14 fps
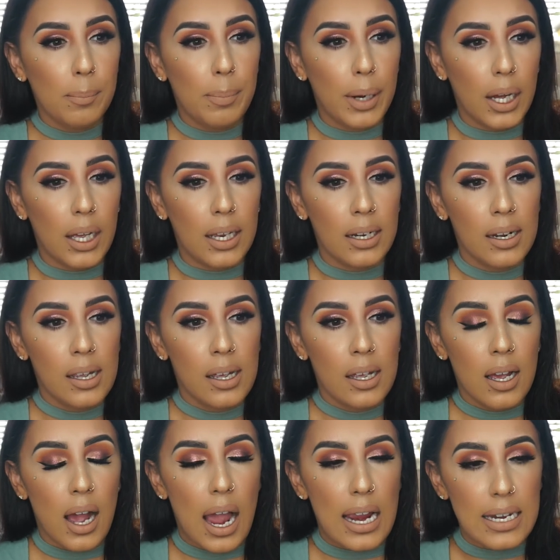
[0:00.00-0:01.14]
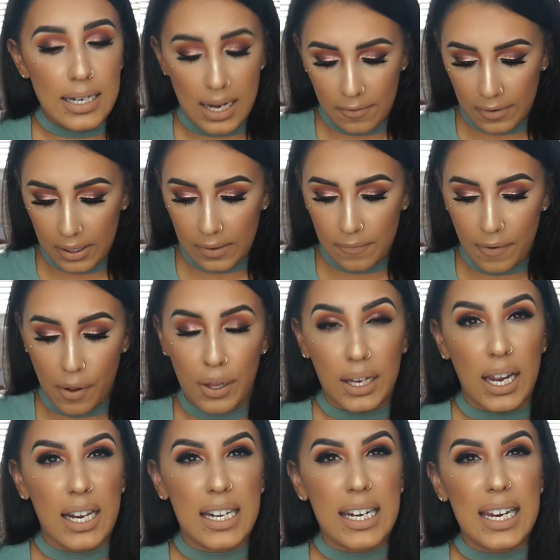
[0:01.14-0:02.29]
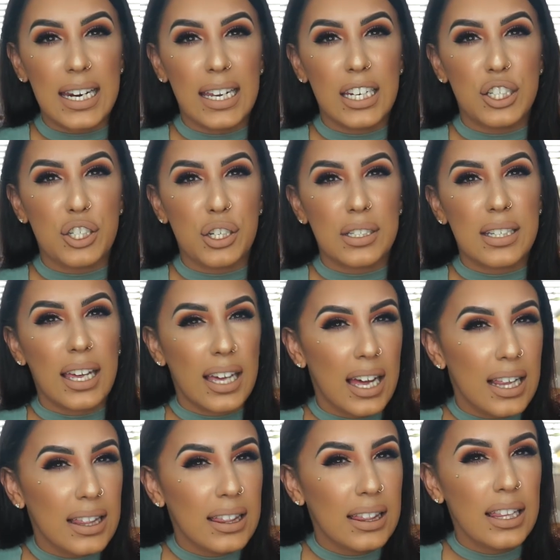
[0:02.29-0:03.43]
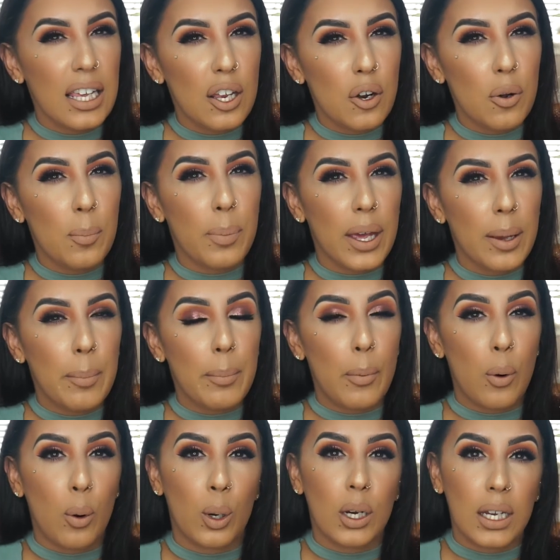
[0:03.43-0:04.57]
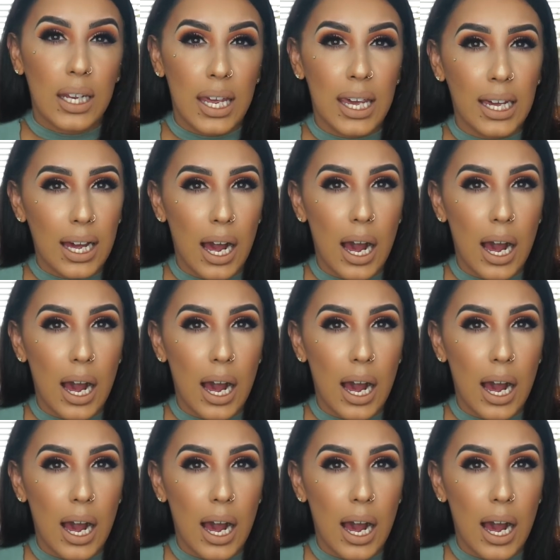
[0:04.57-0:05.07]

but I definitely felt like I needed just like a little bit more kick